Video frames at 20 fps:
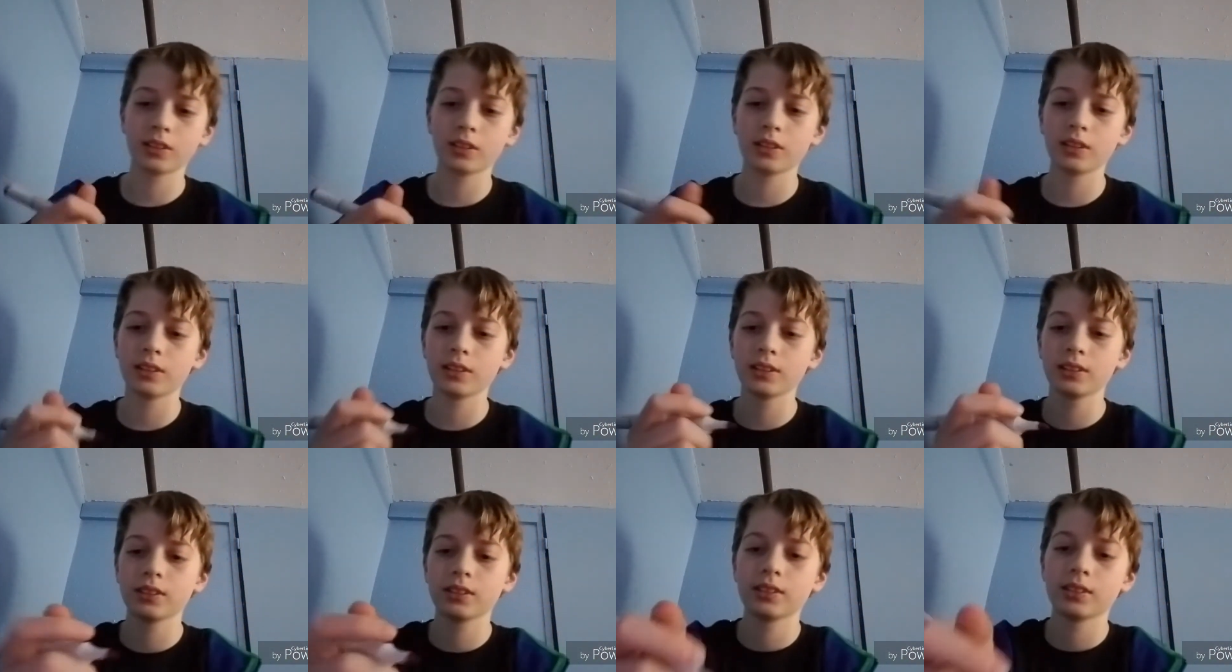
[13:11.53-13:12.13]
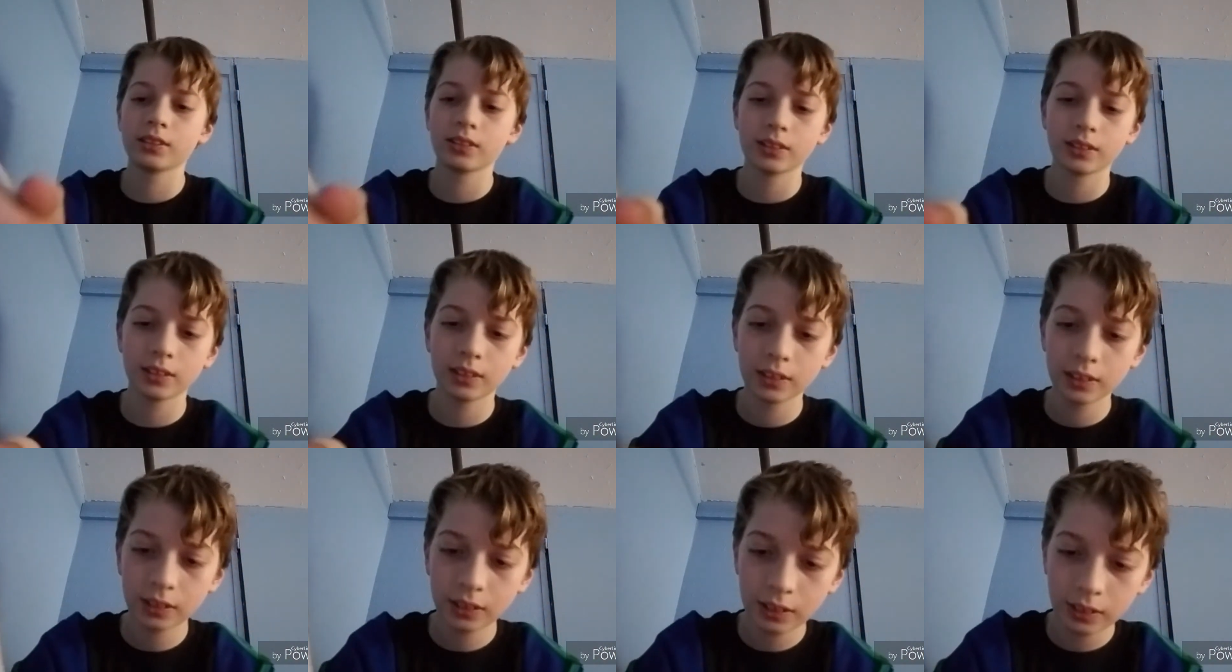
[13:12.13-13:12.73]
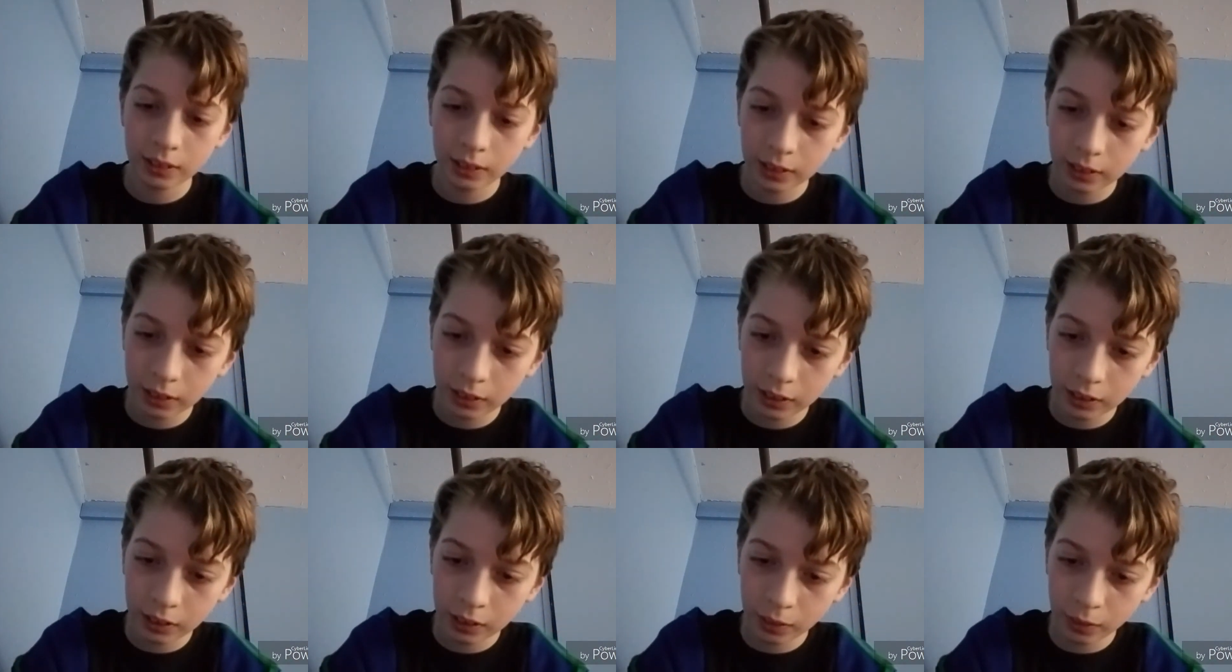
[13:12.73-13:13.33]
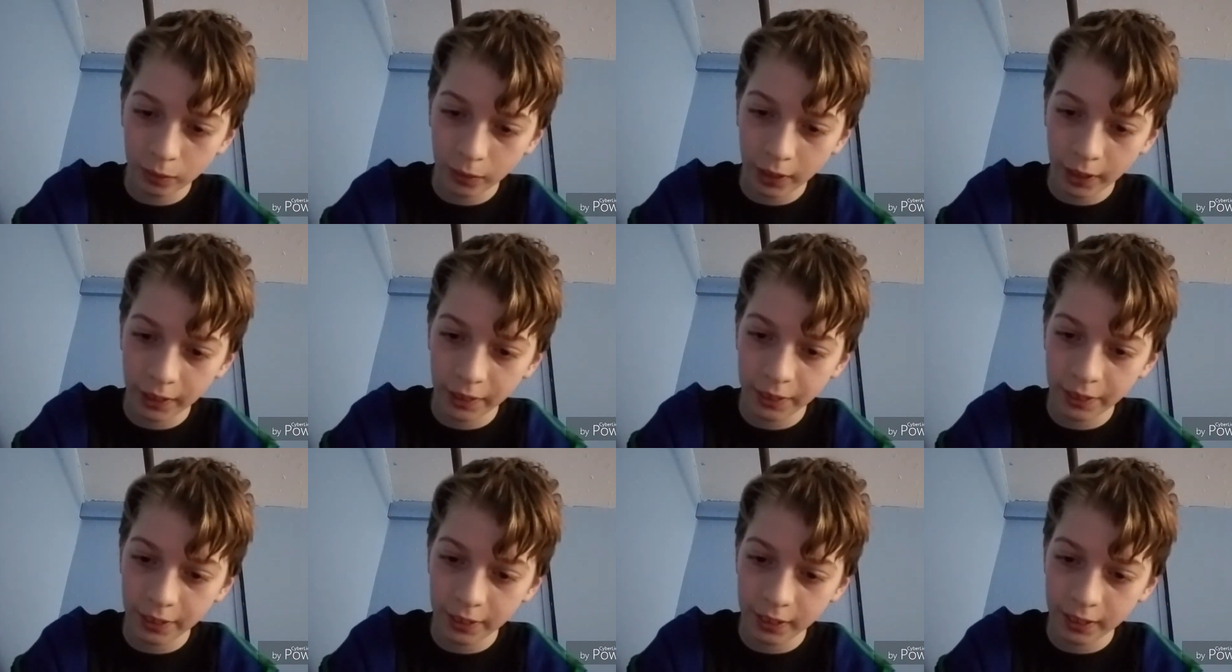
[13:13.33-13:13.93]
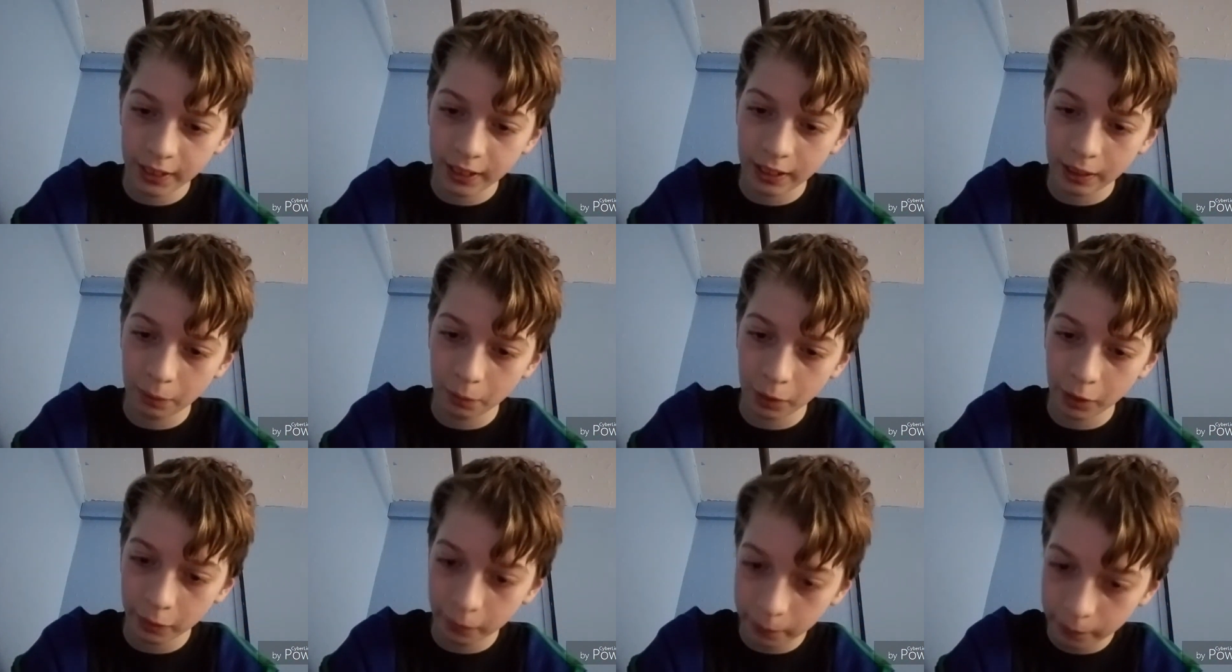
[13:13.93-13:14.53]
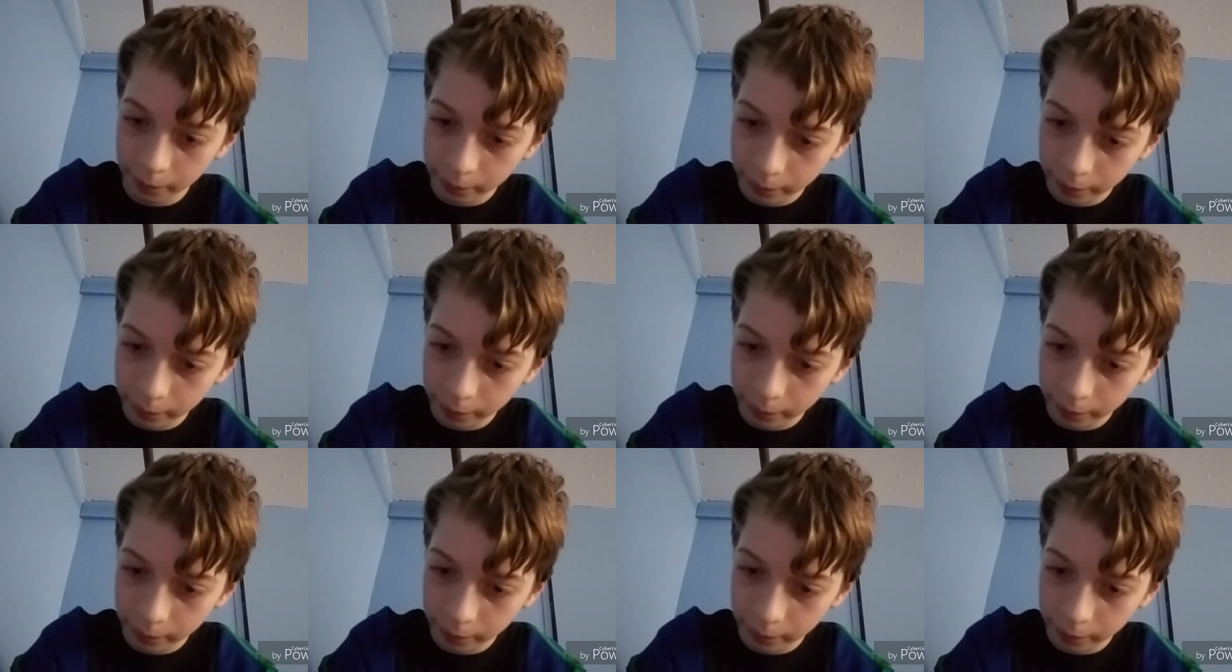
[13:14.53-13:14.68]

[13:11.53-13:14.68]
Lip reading: this in red, the camera.